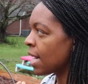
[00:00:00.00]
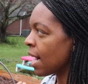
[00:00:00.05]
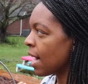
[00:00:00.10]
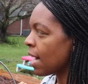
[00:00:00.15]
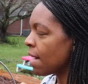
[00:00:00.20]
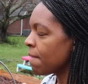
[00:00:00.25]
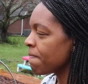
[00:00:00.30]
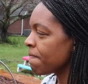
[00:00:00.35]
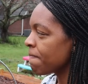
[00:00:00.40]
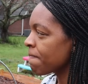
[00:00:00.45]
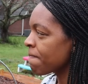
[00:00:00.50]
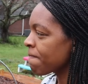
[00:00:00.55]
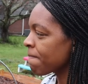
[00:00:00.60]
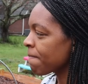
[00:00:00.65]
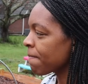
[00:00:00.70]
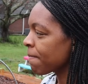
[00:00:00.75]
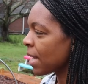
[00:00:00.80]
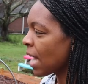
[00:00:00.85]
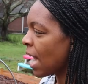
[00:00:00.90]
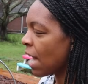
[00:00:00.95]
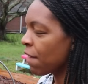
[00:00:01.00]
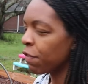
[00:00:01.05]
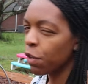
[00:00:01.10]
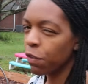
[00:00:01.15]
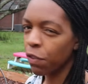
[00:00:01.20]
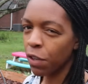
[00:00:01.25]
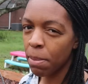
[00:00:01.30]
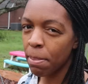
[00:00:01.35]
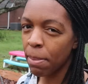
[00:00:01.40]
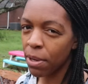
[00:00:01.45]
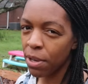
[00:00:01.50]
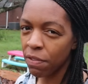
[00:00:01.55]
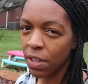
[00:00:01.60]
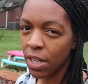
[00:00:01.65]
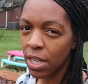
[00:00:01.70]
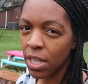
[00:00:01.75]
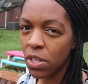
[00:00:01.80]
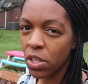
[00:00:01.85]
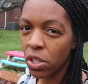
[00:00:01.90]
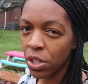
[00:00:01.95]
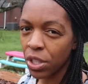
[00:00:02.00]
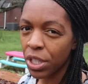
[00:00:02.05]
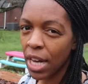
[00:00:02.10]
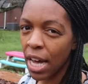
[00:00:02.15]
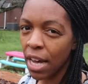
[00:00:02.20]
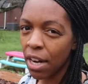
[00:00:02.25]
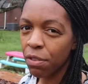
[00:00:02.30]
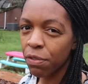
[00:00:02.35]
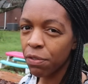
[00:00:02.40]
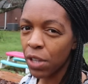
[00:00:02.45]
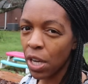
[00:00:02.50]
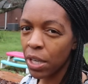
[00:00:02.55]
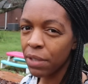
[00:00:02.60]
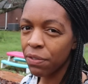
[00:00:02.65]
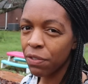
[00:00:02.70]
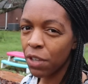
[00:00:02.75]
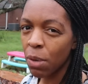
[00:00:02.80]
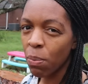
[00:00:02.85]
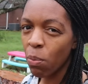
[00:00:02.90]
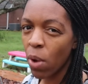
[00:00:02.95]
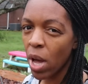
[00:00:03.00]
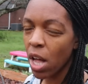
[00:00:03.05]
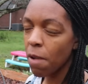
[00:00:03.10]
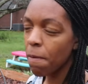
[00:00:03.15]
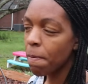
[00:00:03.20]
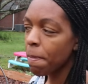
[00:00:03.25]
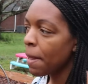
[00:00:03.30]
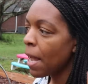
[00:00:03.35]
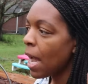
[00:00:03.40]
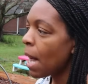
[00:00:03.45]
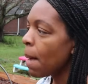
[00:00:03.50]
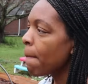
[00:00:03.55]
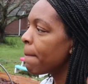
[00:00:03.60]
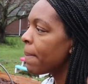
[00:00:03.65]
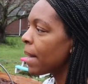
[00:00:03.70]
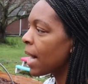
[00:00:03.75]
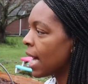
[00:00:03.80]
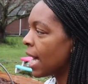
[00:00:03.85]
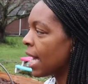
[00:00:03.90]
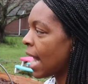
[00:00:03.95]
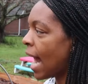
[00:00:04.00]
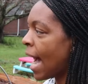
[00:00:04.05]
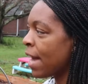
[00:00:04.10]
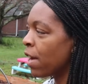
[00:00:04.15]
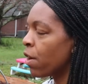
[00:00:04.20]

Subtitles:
I feel very motivated to learn how to flower farm well, but